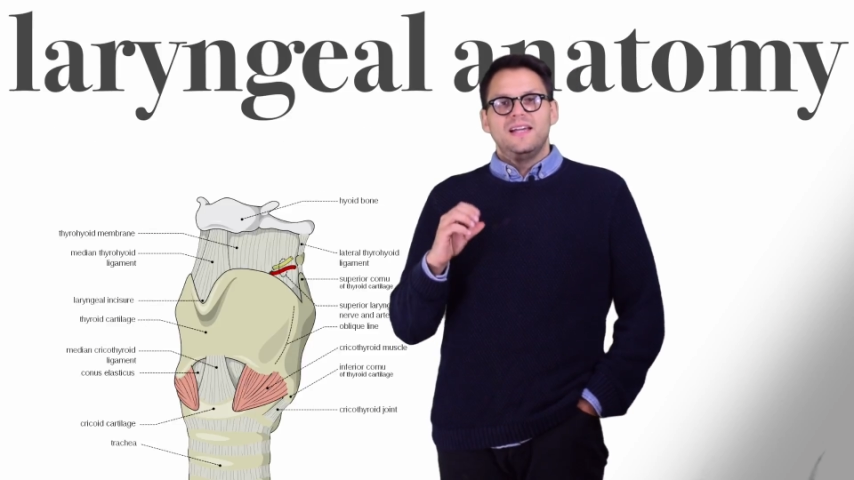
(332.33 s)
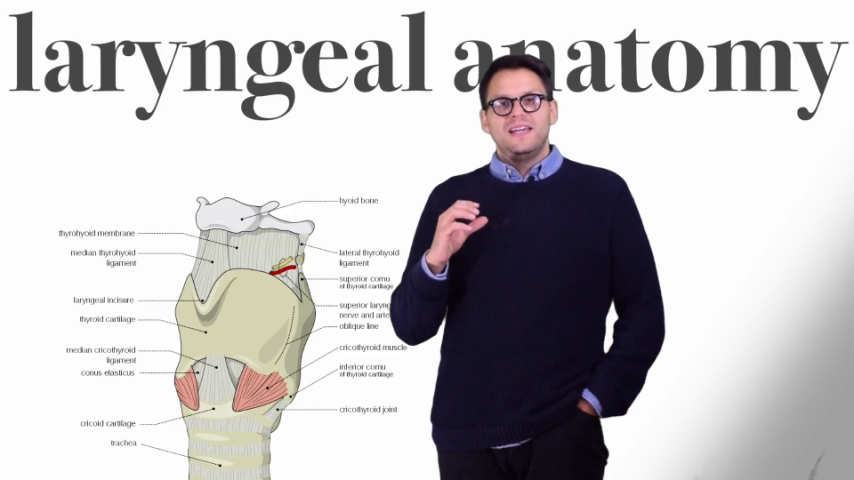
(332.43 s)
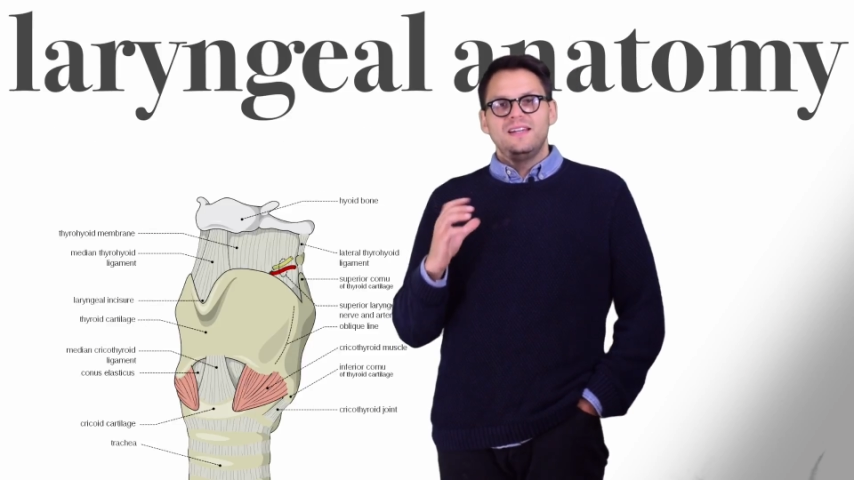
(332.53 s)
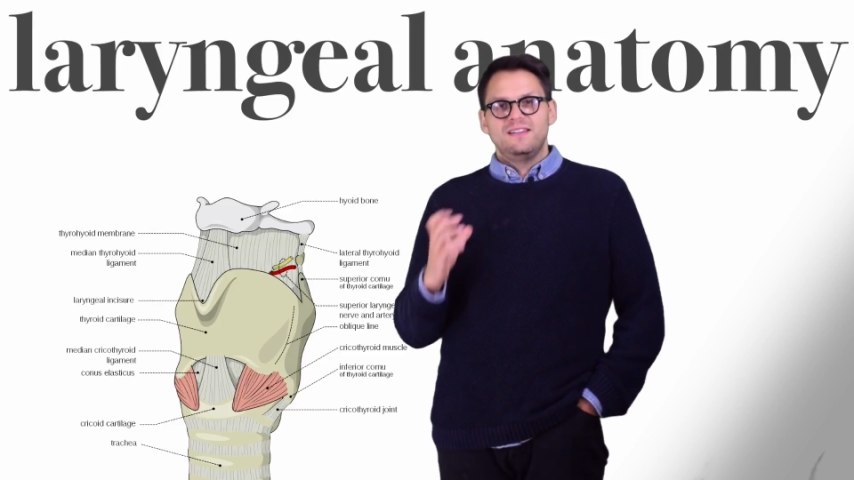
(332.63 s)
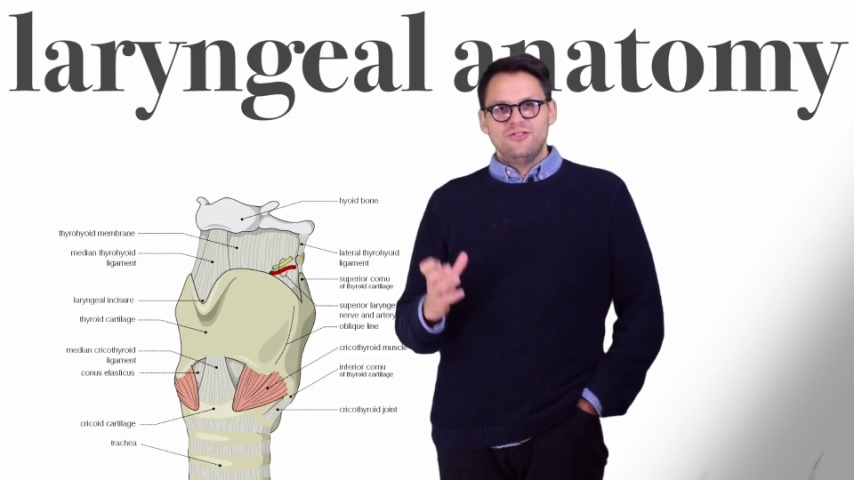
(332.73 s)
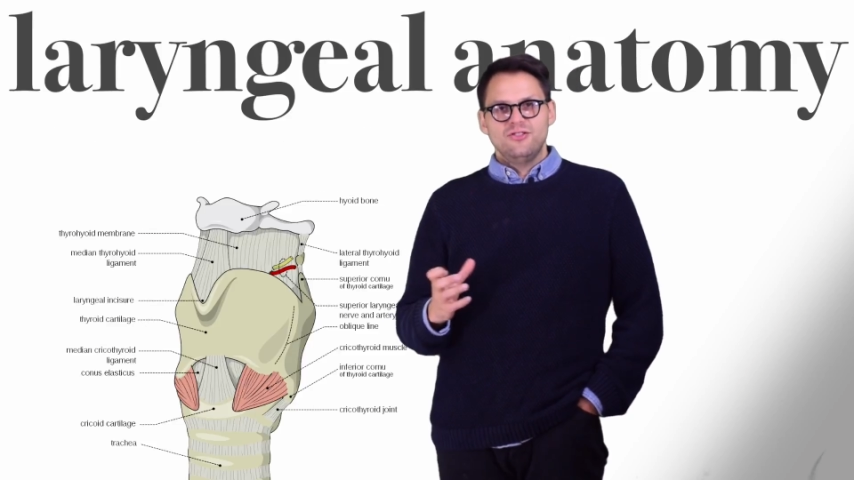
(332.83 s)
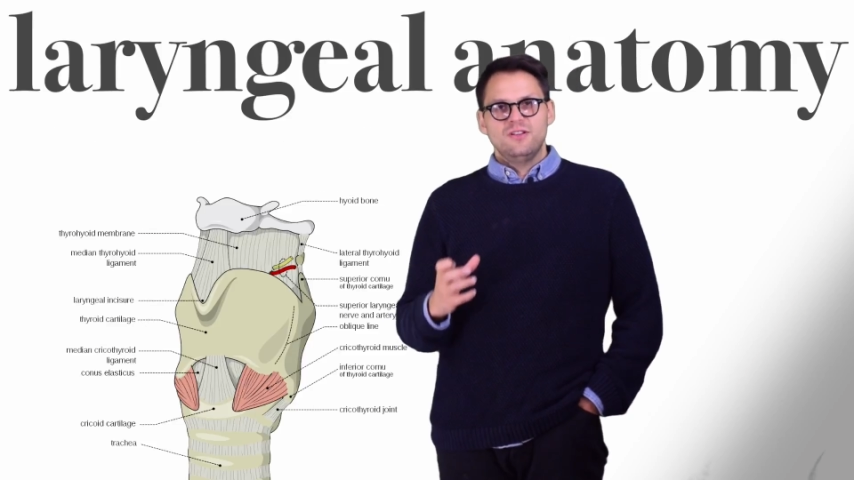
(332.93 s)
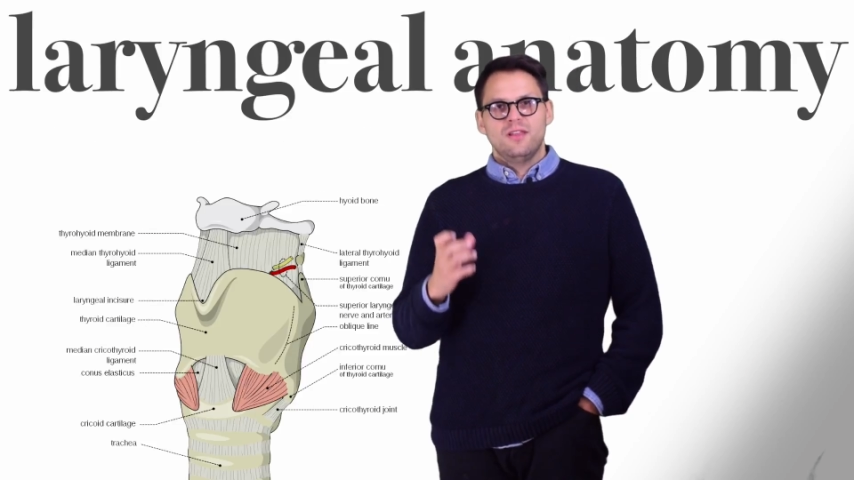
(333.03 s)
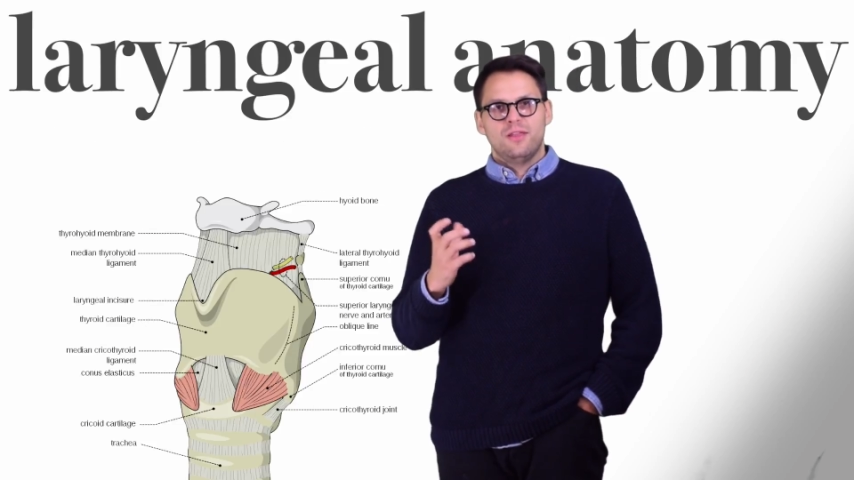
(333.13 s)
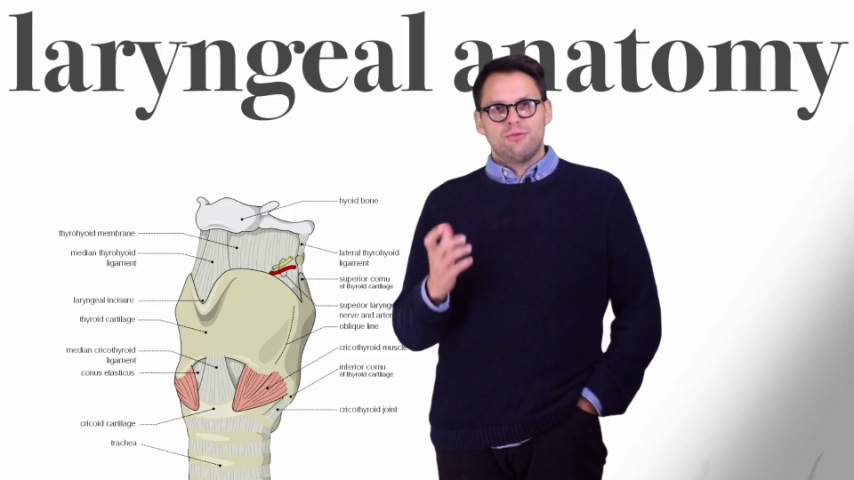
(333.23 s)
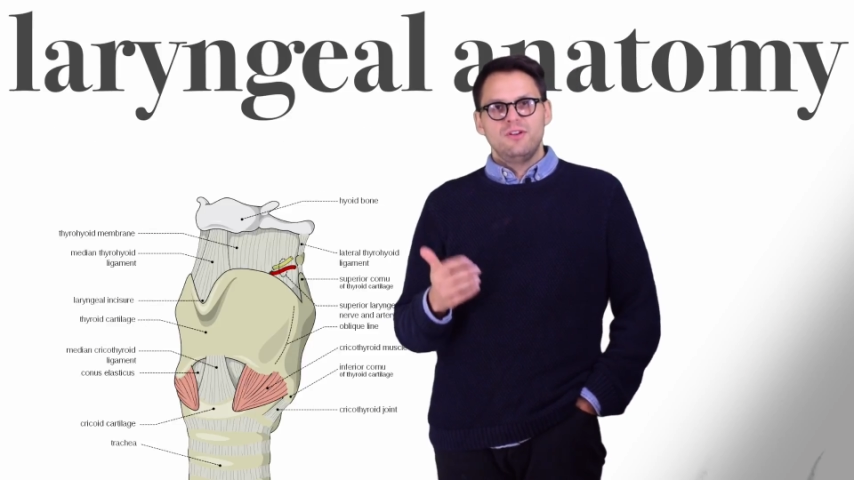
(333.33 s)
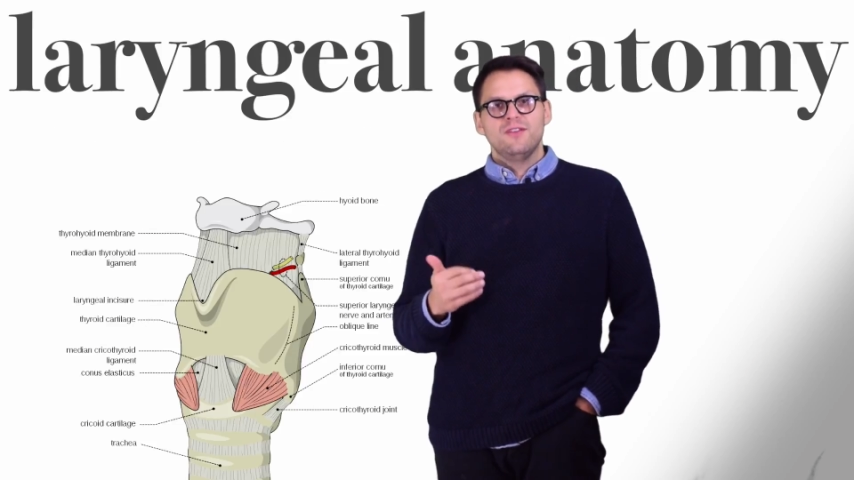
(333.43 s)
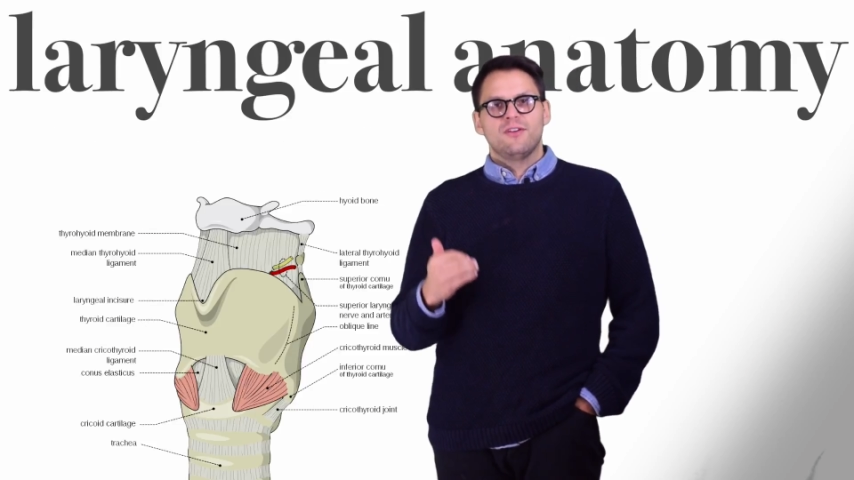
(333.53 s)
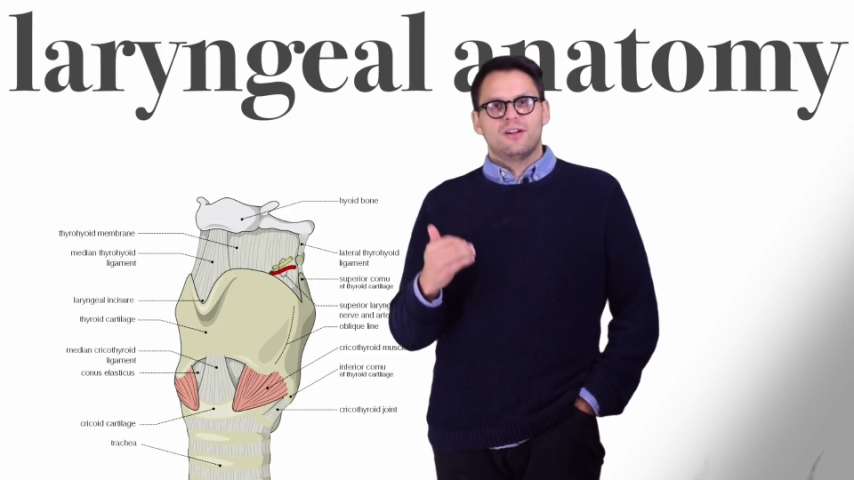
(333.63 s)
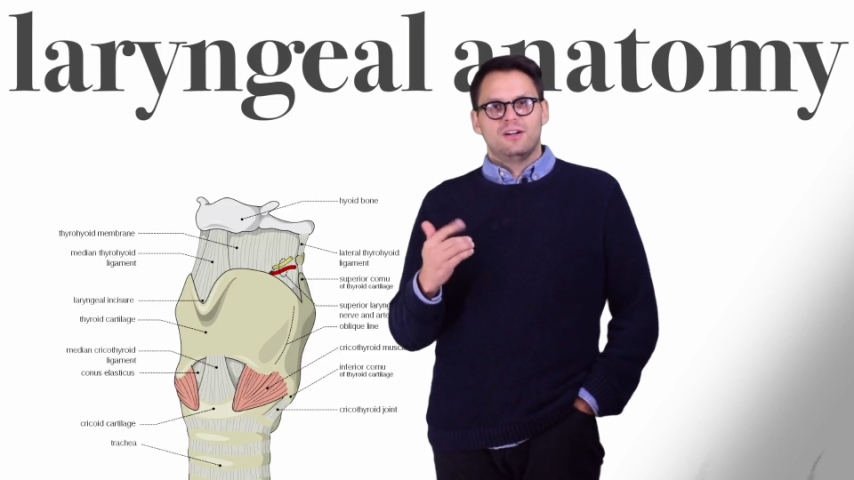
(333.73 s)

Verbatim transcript: In addition to the three different